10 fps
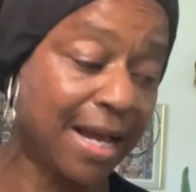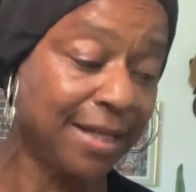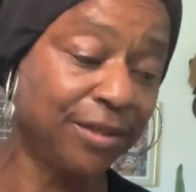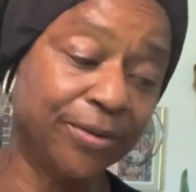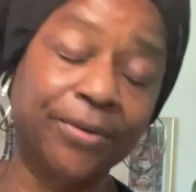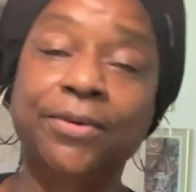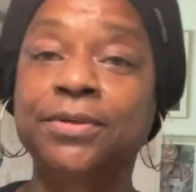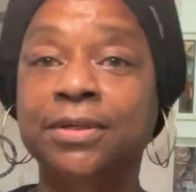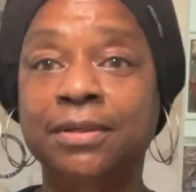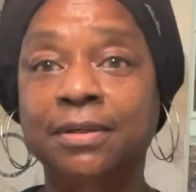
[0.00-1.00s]
I
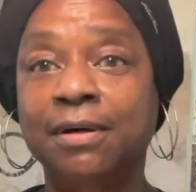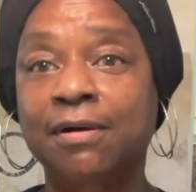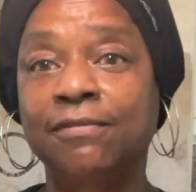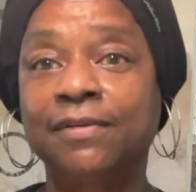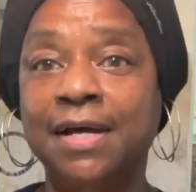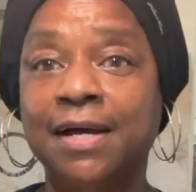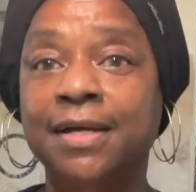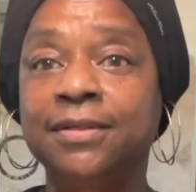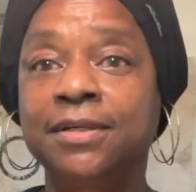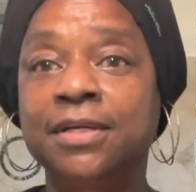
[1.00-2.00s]
learned
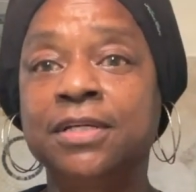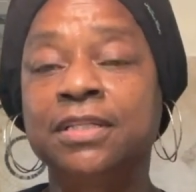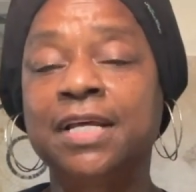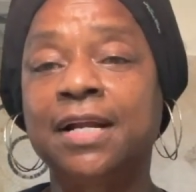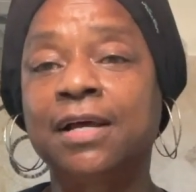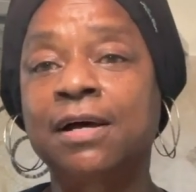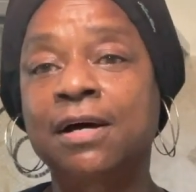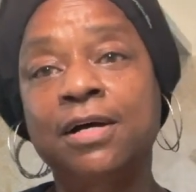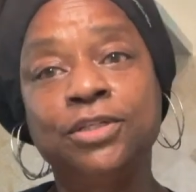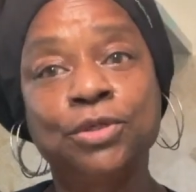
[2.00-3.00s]
offline that
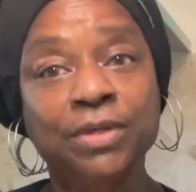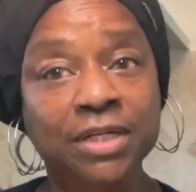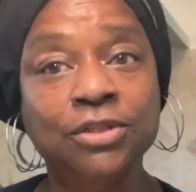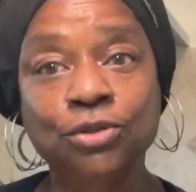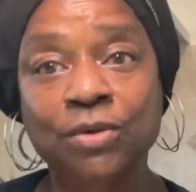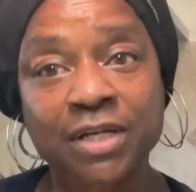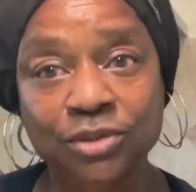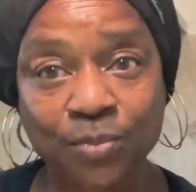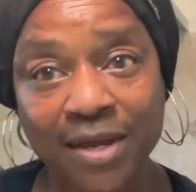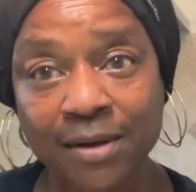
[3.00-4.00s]
you can do
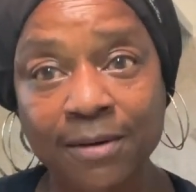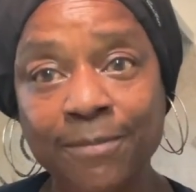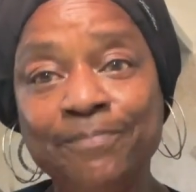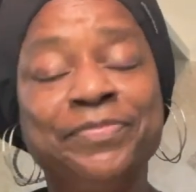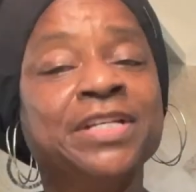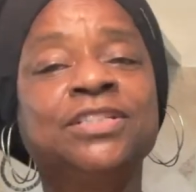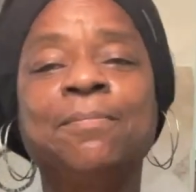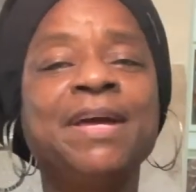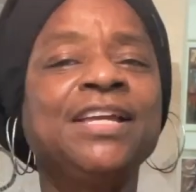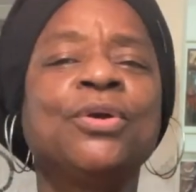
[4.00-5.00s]
as well to
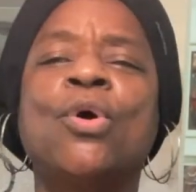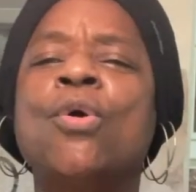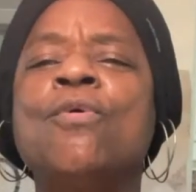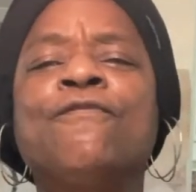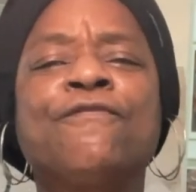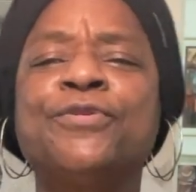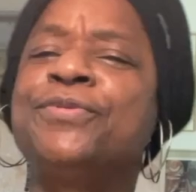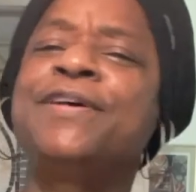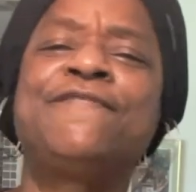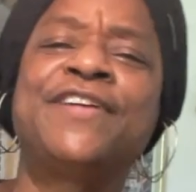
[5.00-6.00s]
make your own fruit
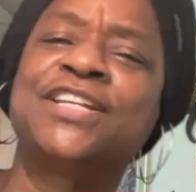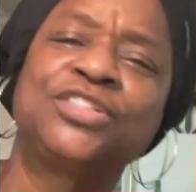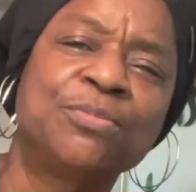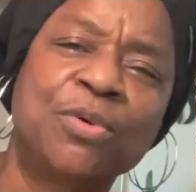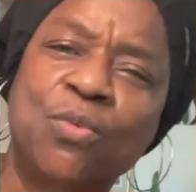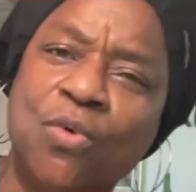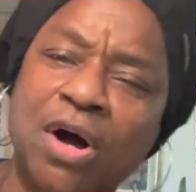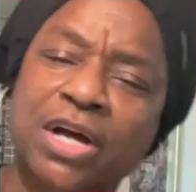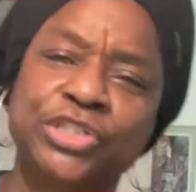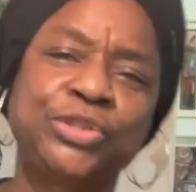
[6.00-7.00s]
and vegetable
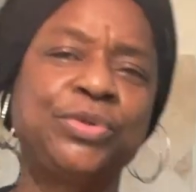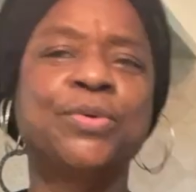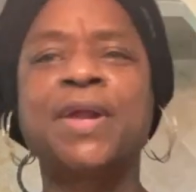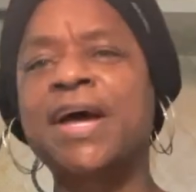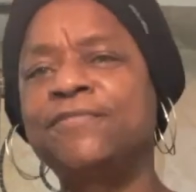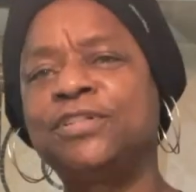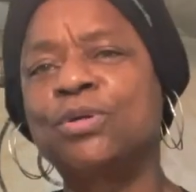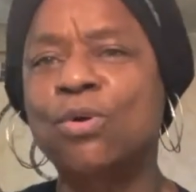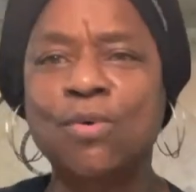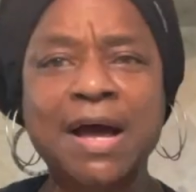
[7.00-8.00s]
wash. You don't have to
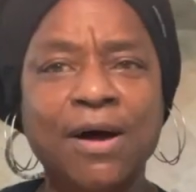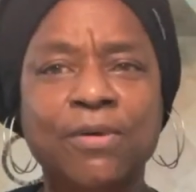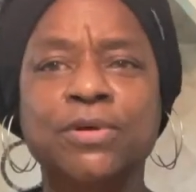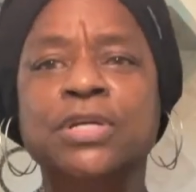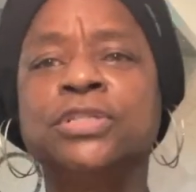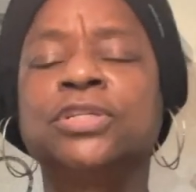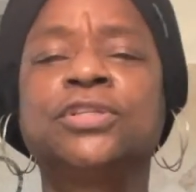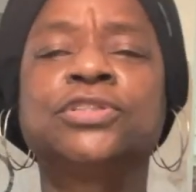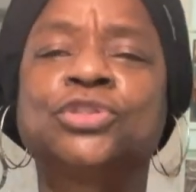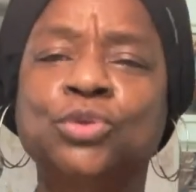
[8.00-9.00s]
go out to
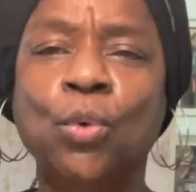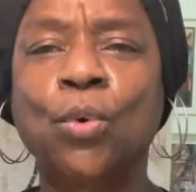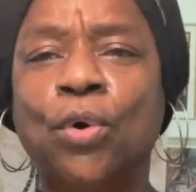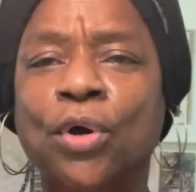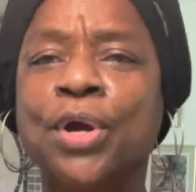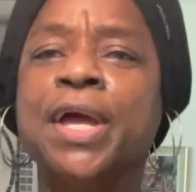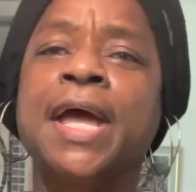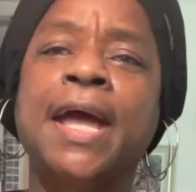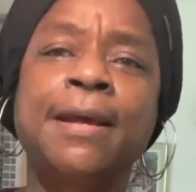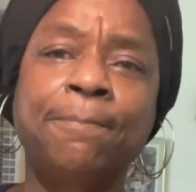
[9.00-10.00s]
the store
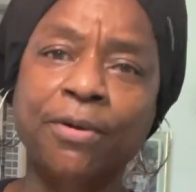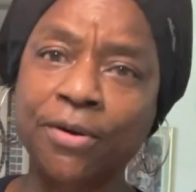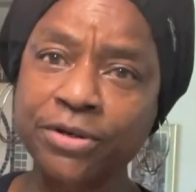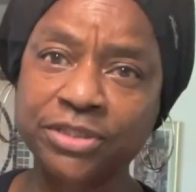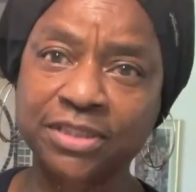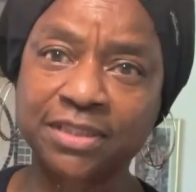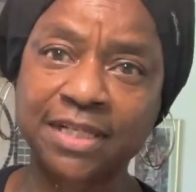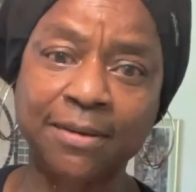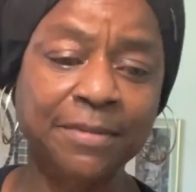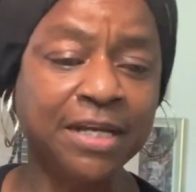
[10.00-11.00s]
and purchase
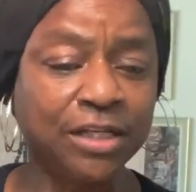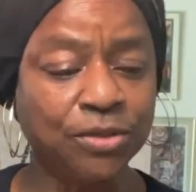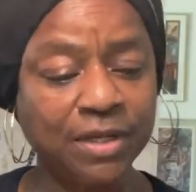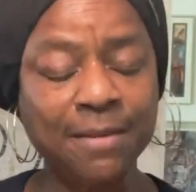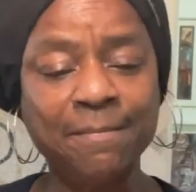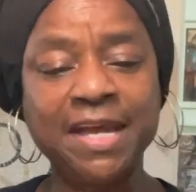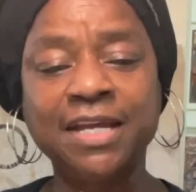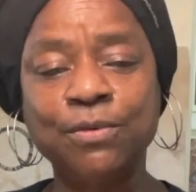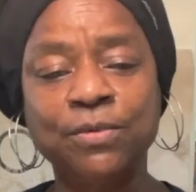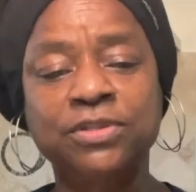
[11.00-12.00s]
them. You can make
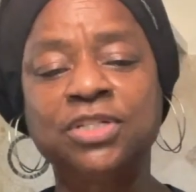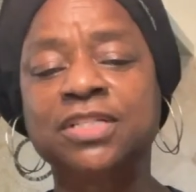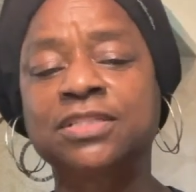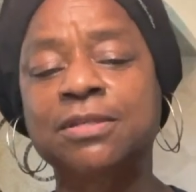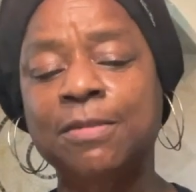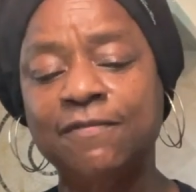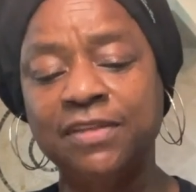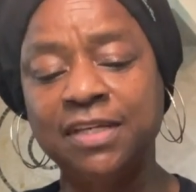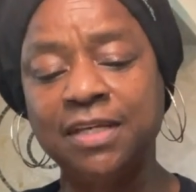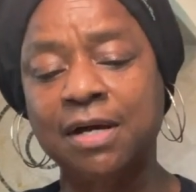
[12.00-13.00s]
it with just some of
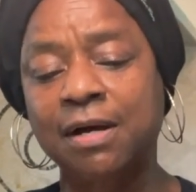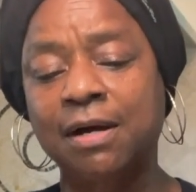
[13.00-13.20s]
the